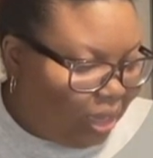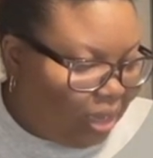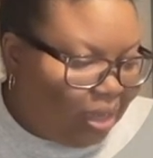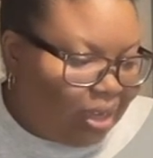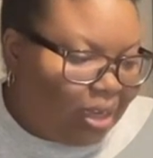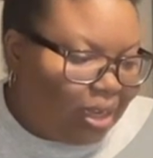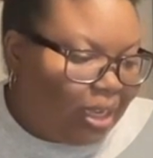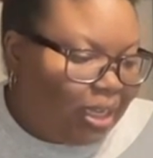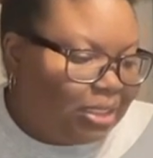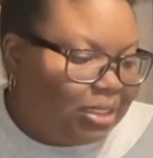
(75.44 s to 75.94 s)

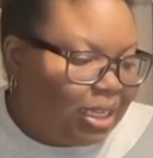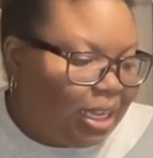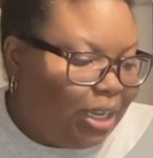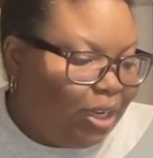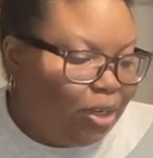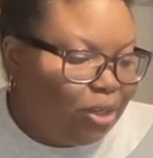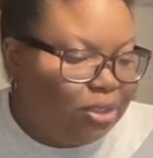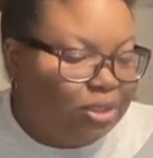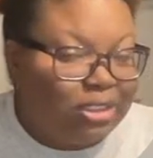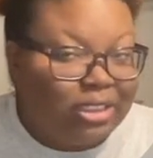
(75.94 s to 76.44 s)
I guess
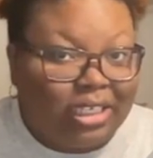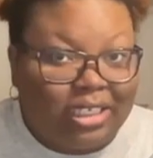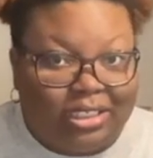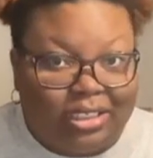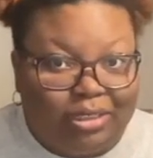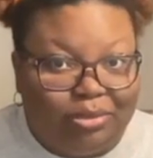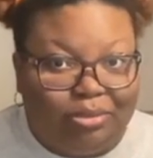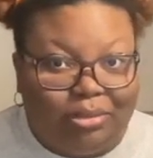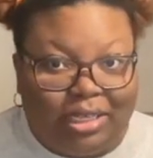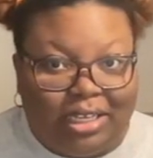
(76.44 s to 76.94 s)
Anchor said
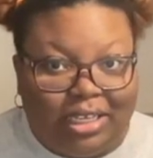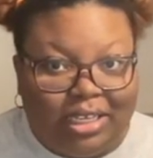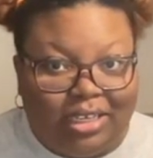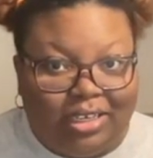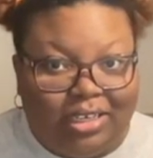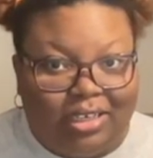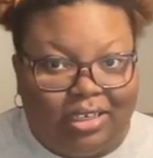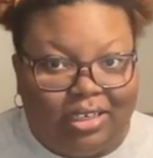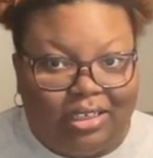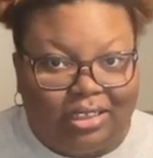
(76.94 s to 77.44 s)
to me.
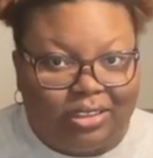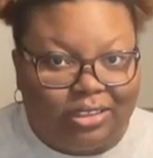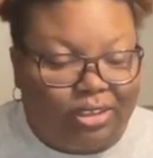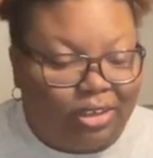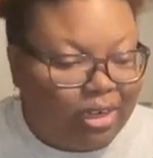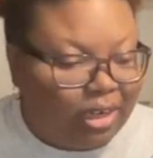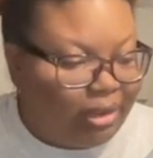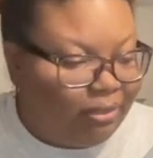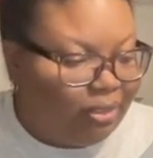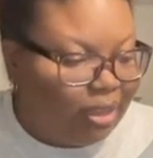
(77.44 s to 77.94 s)
So
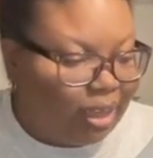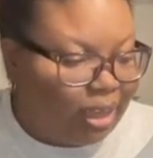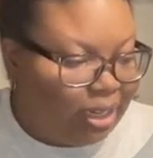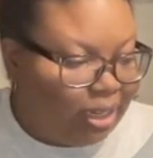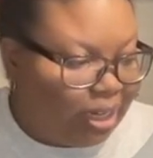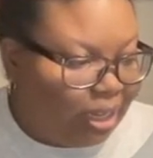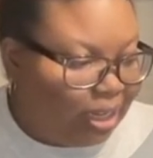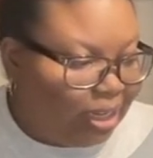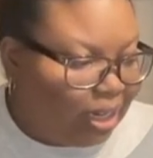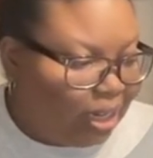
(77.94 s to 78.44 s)
I have like a
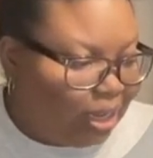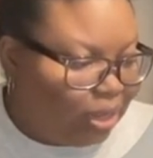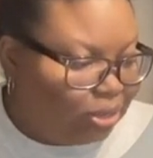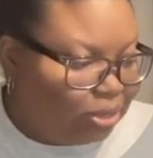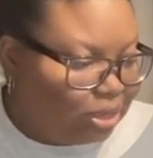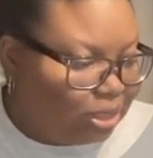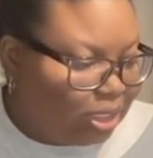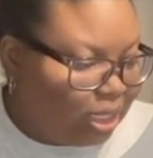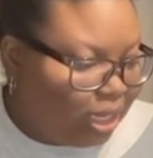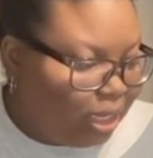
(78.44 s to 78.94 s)

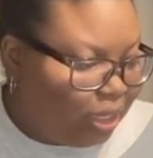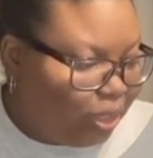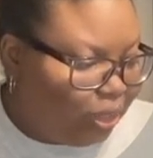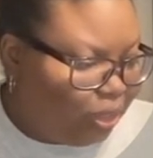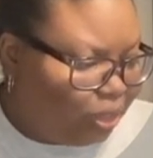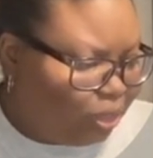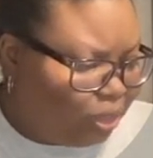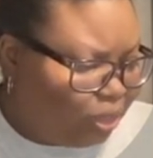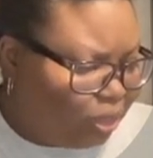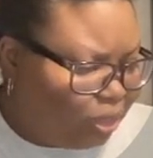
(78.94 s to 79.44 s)
lighthouse and
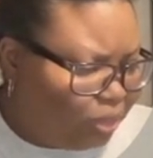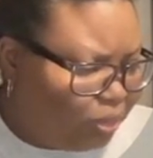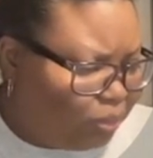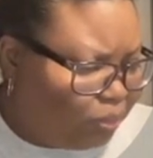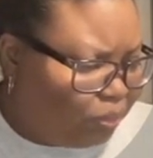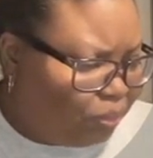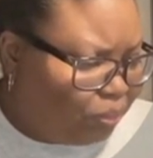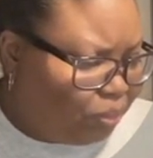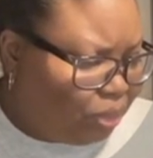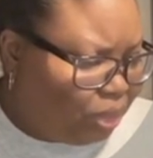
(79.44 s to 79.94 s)
Anchor
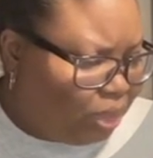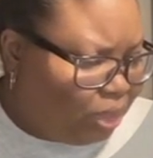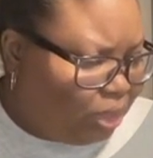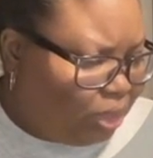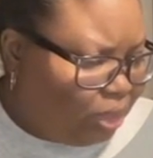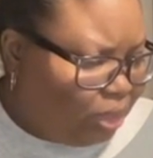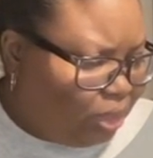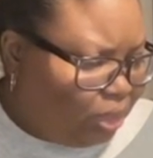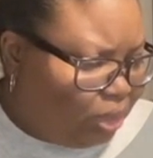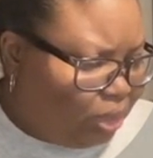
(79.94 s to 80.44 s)

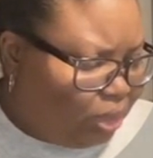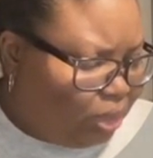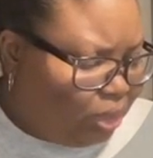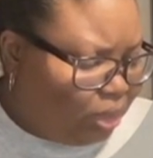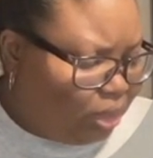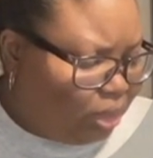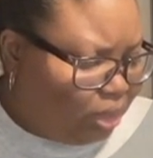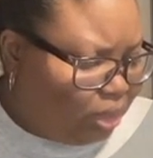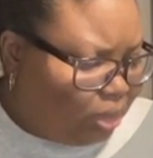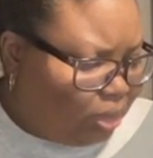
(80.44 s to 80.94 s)

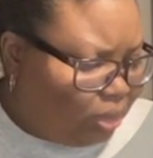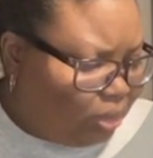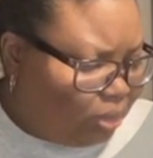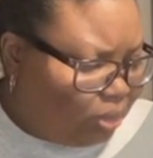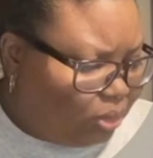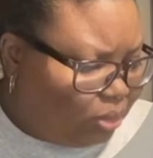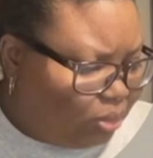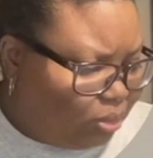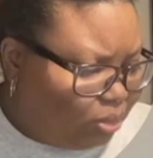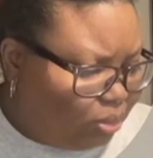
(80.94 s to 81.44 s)

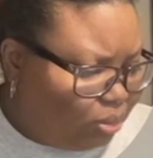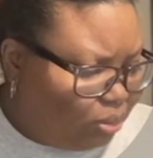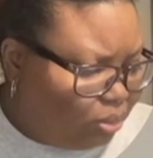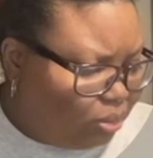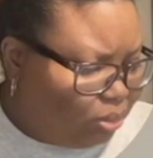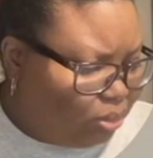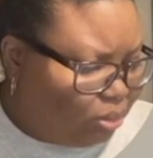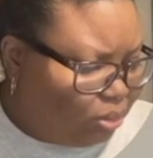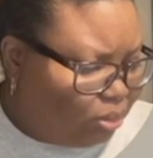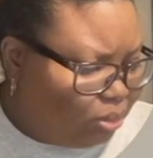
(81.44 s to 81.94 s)
uh,
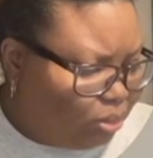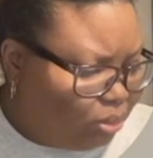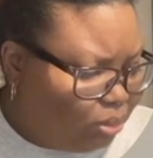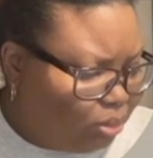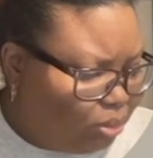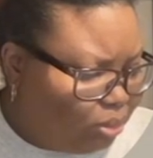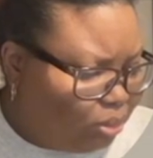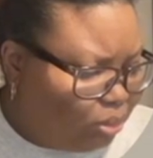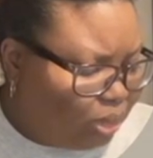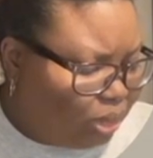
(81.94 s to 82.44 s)

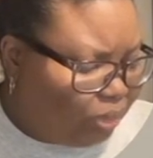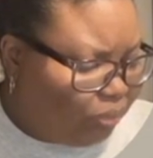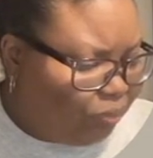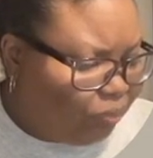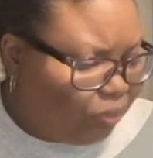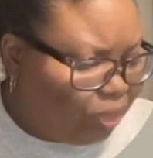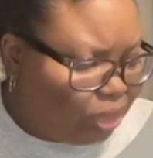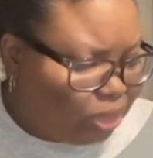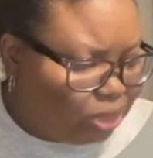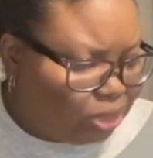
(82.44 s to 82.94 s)

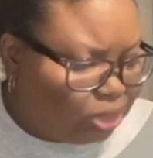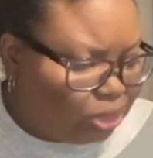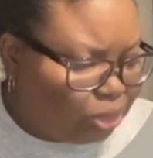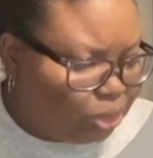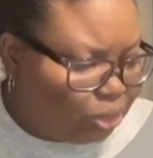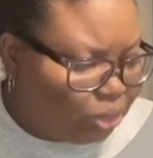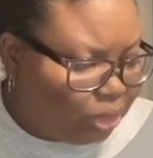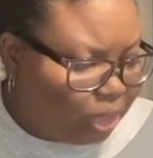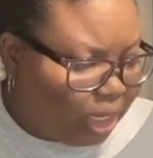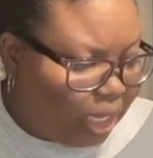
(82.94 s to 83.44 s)
first
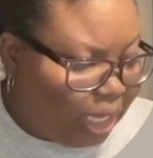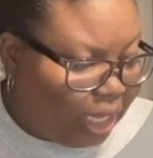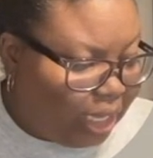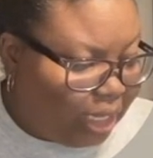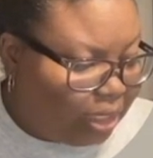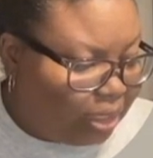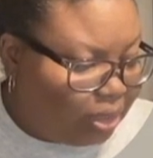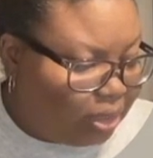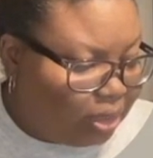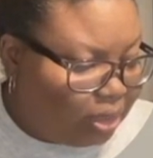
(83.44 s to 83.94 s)
or
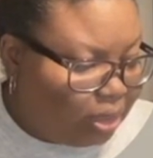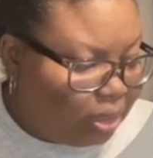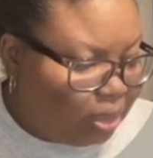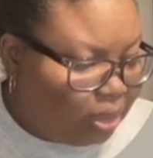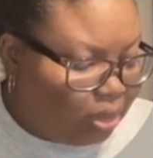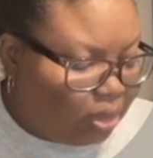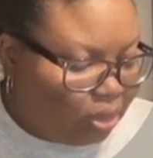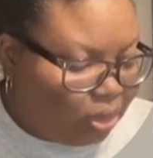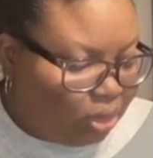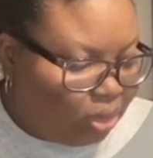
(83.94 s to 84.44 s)
and,
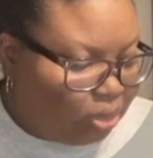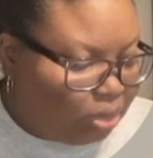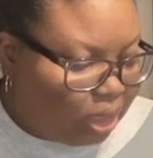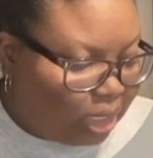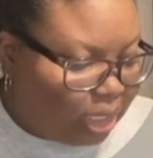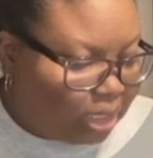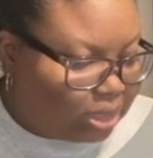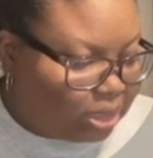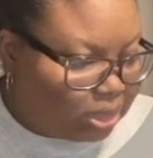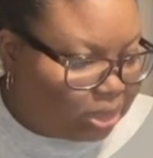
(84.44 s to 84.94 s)
I
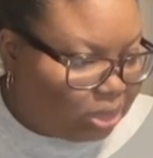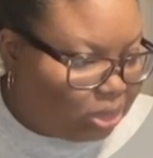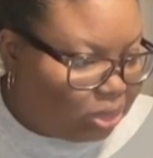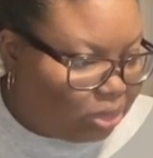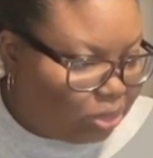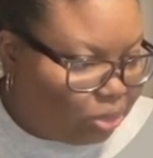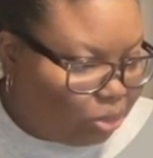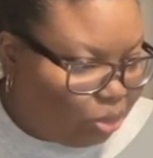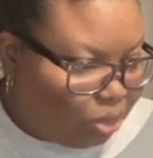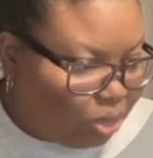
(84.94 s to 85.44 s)
guess
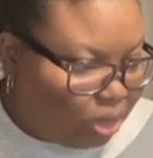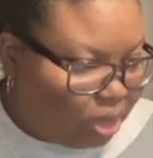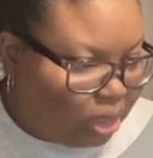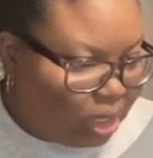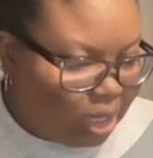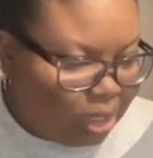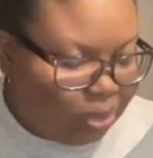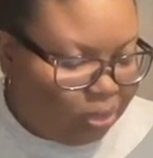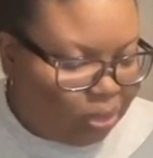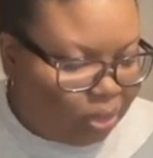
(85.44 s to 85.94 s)
considered one.
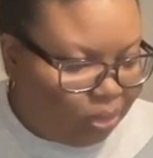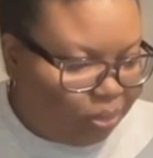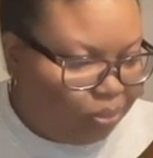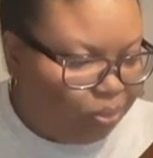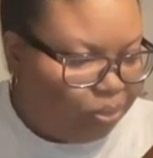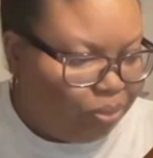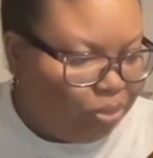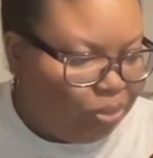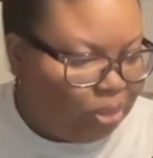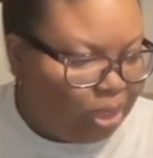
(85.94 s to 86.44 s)
I don't know.
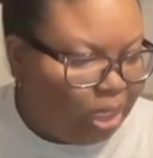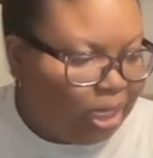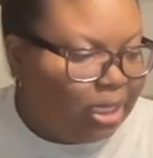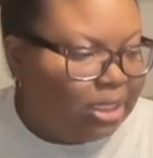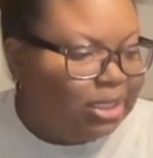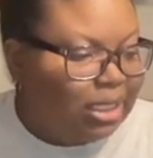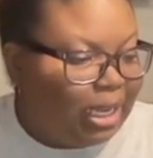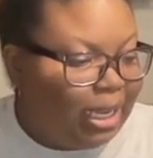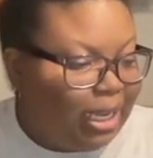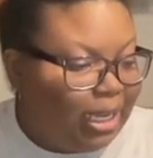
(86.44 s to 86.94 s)
I
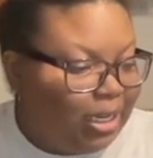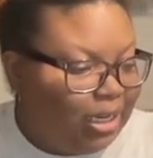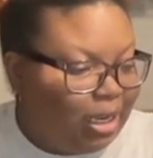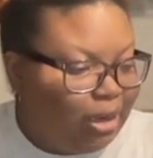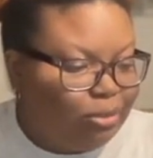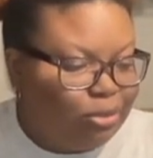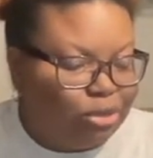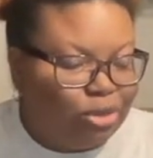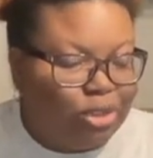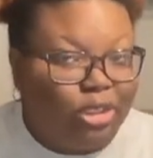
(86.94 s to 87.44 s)
guess and
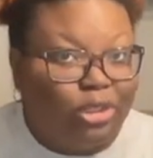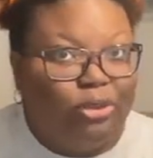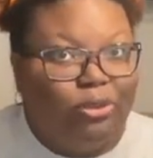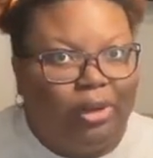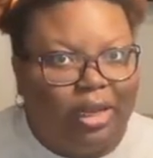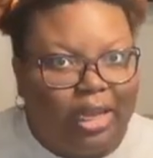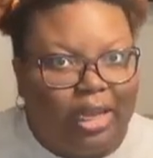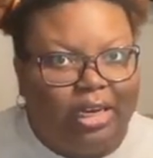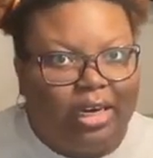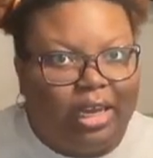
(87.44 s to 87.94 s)
I was trying to do
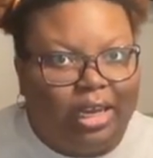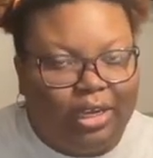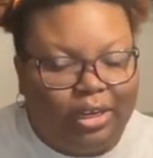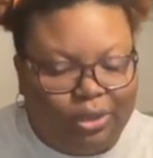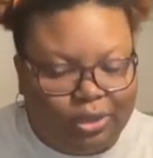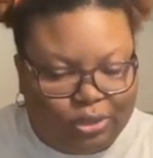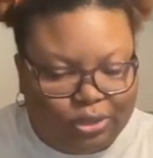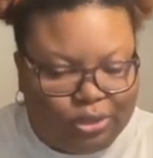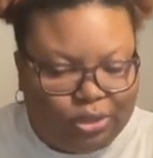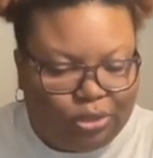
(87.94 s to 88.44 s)
an
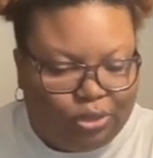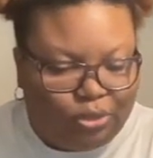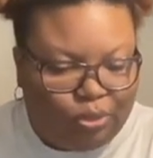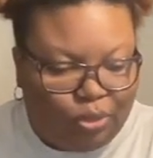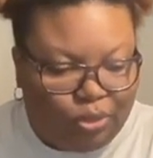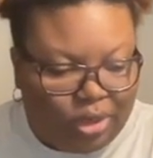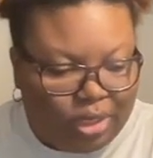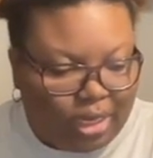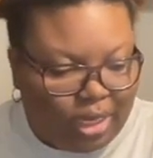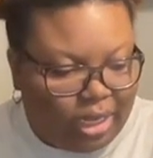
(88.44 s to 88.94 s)
anchor, so
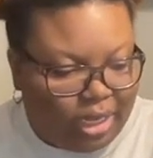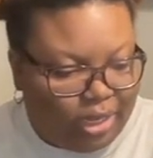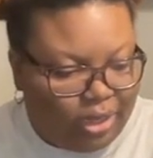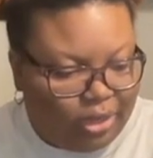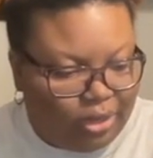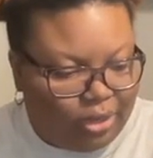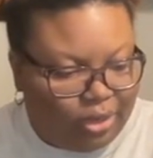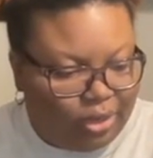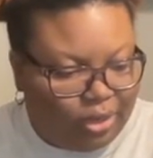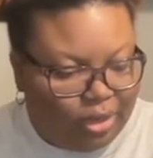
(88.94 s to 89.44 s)
one
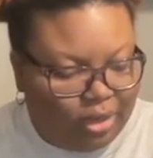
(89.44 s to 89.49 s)
anchor.